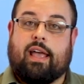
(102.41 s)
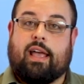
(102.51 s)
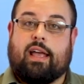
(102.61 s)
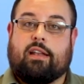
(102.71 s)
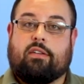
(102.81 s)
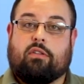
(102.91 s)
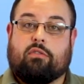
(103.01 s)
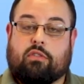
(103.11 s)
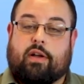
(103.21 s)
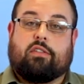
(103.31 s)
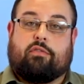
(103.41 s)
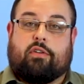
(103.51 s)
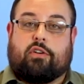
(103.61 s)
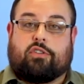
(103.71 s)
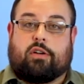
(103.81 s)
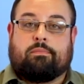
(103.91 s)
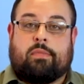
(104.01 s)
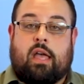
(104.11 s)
and the rental furniture.